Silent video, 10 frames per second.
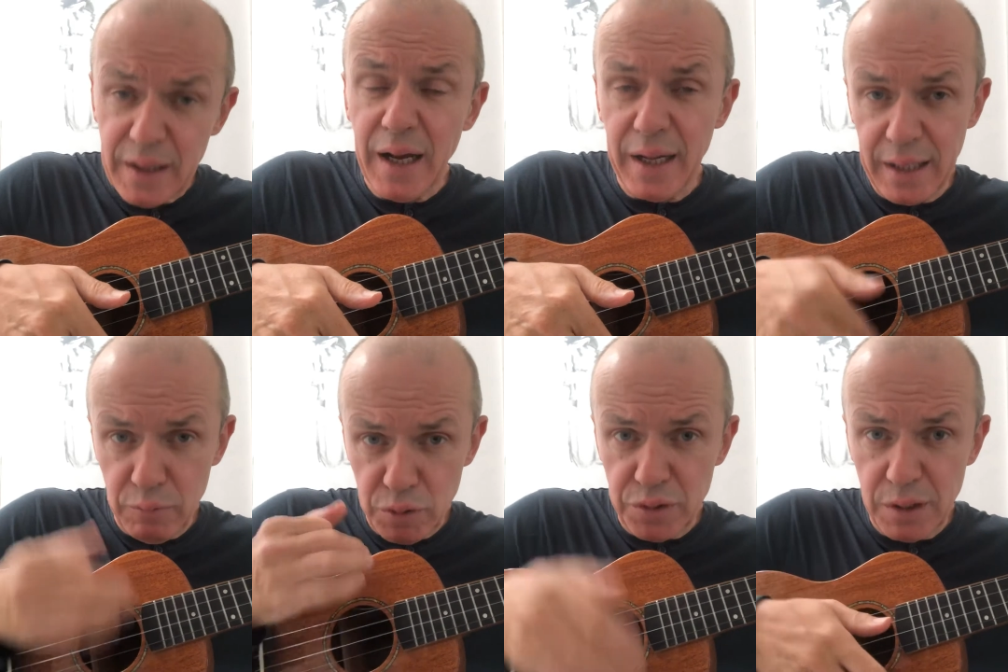and then
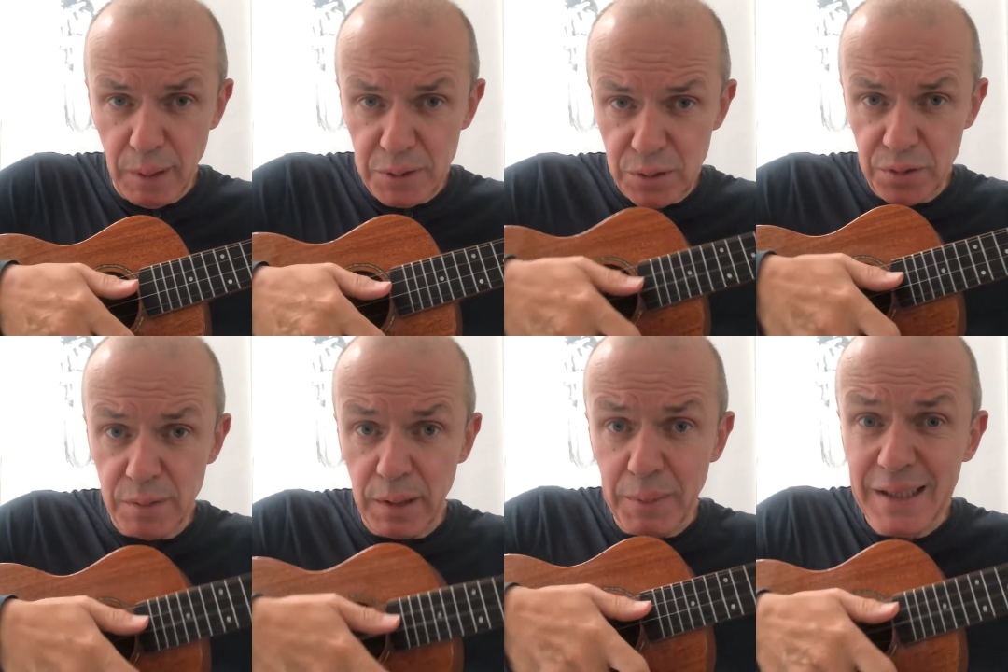we'll do some upstrokes in a
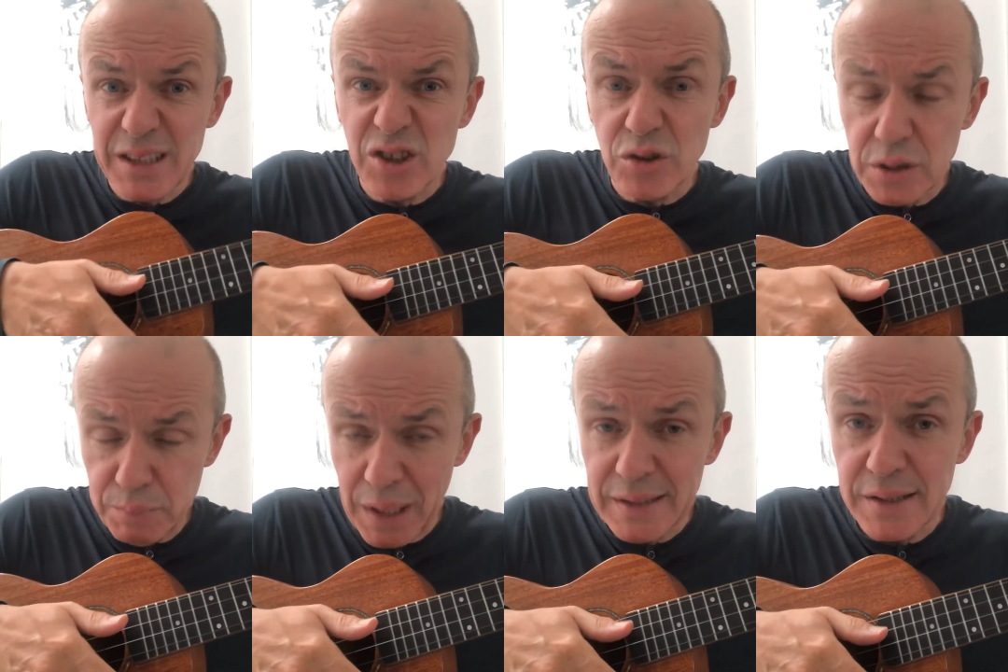minute. But let's just
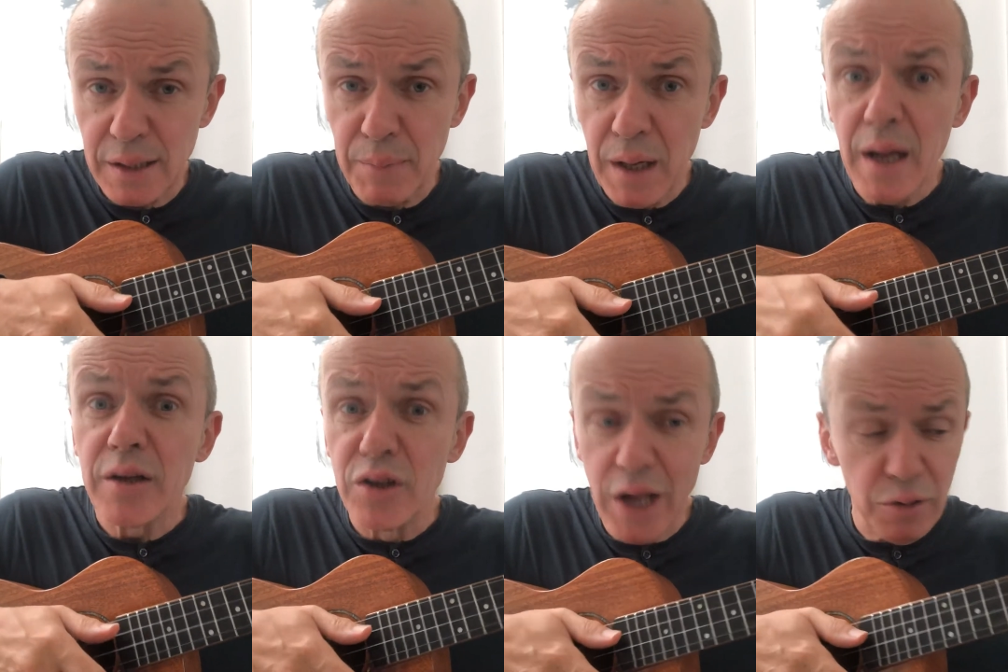practice some
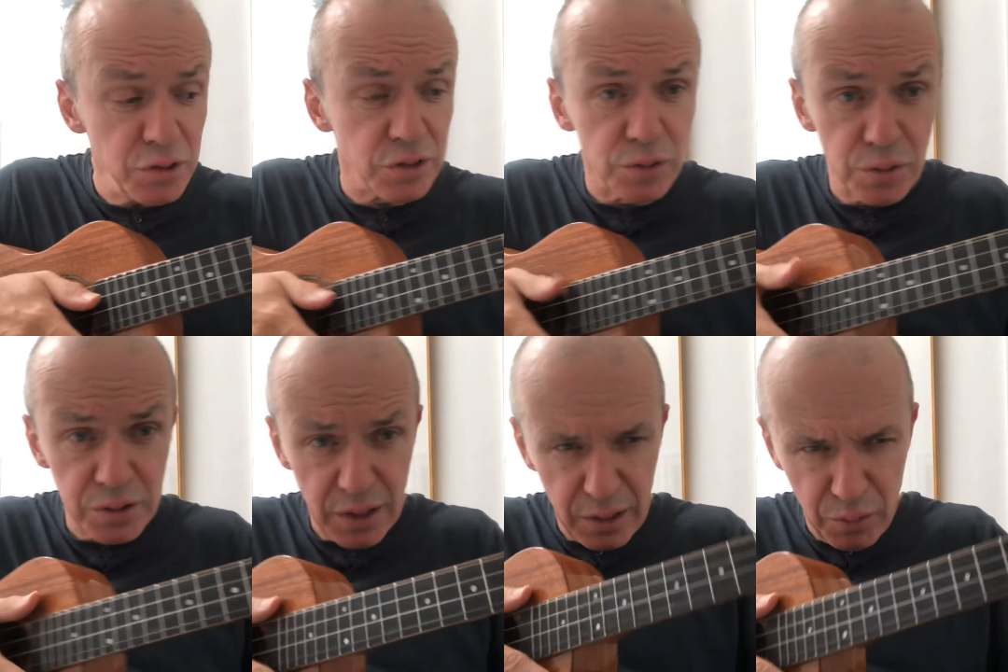
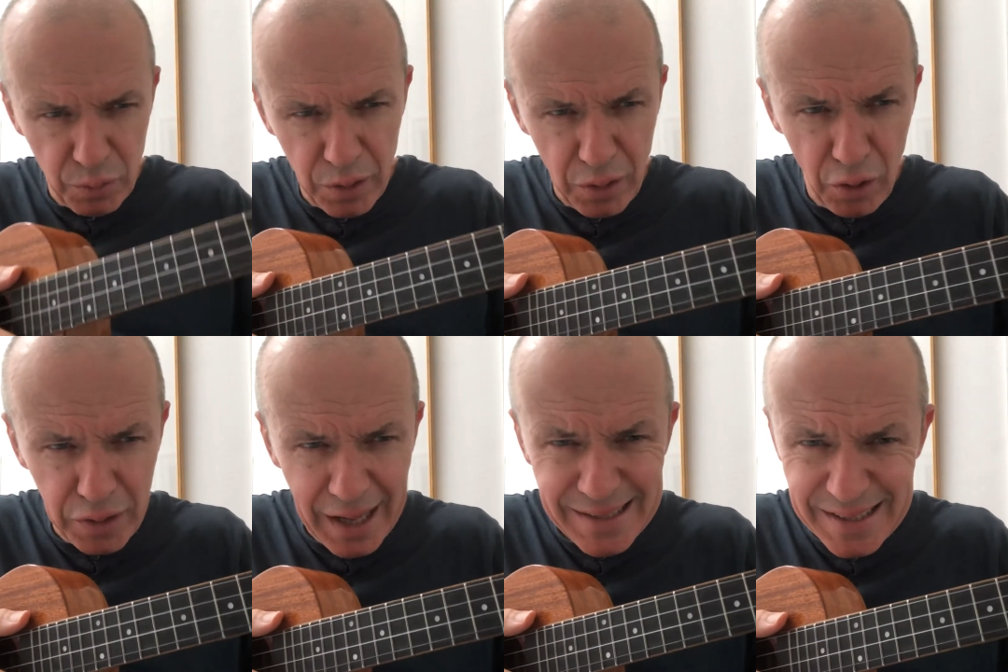downstrokes on
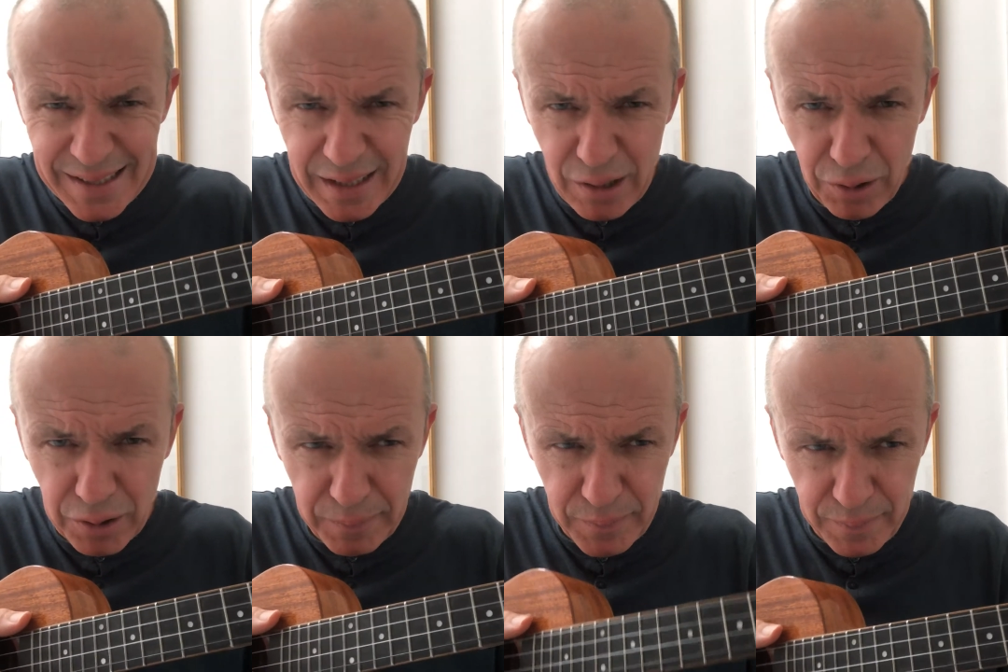that C
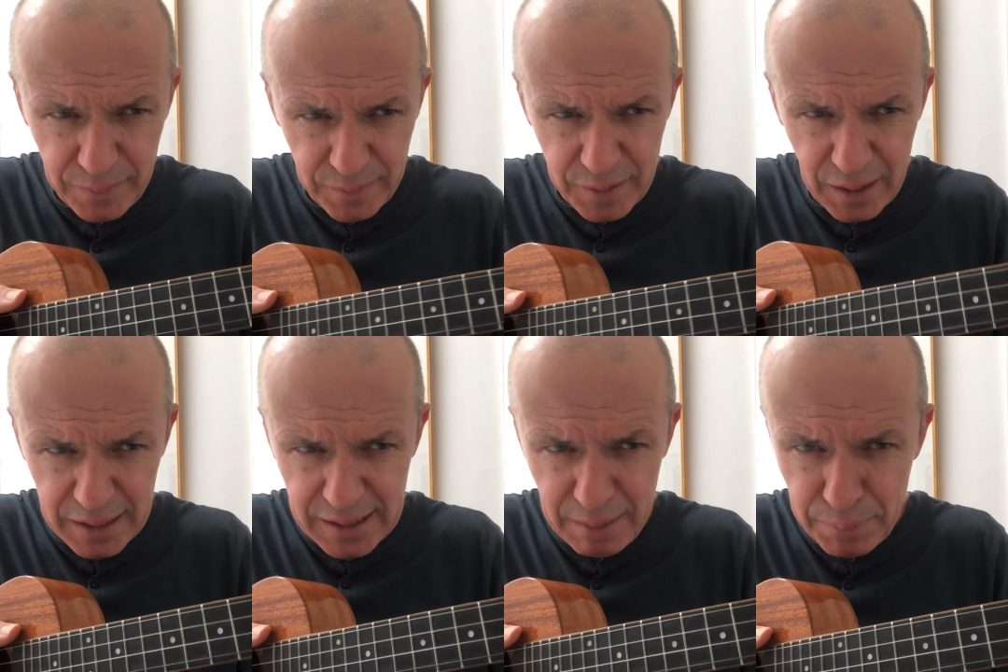chord. So that
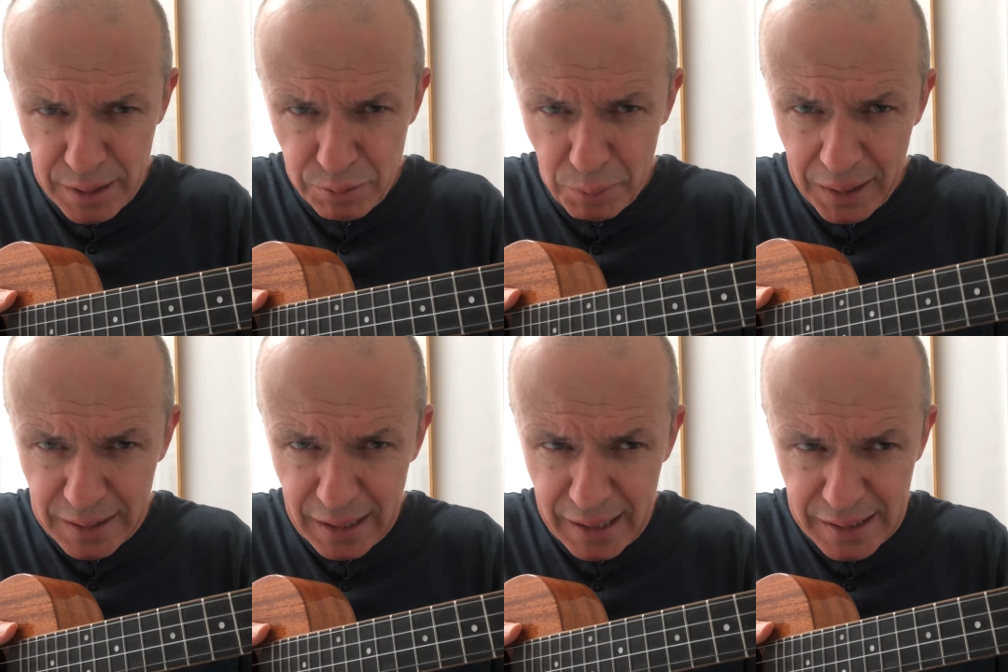same place where we had
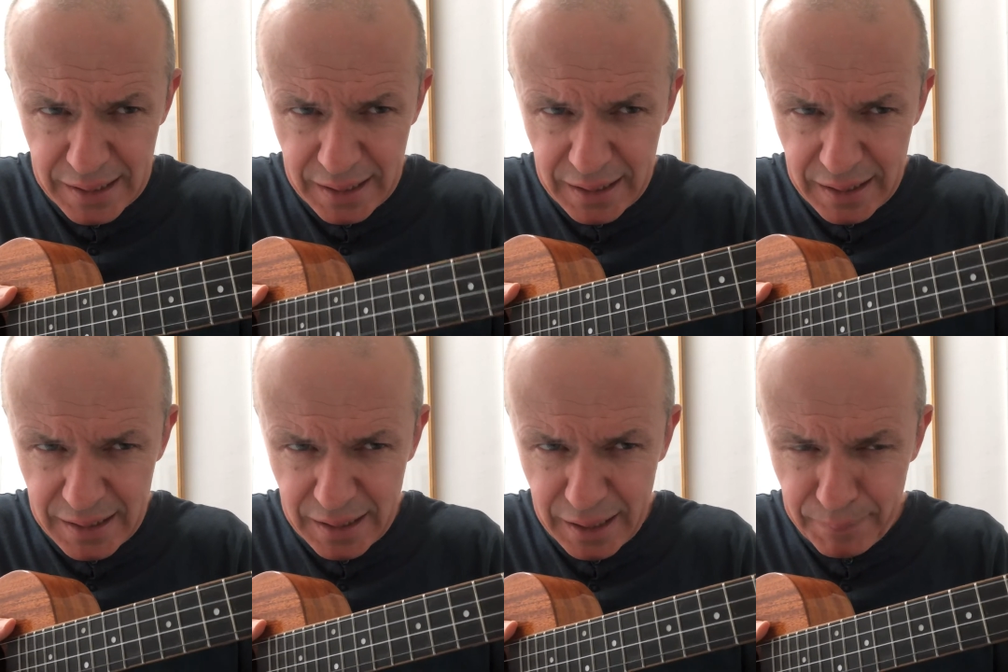the high C, this
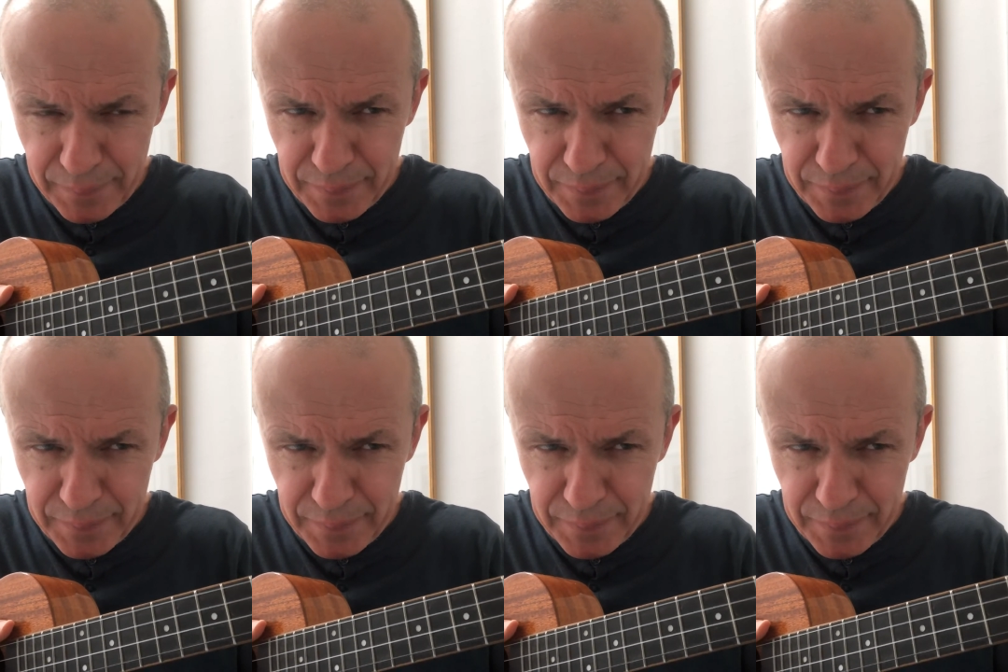time,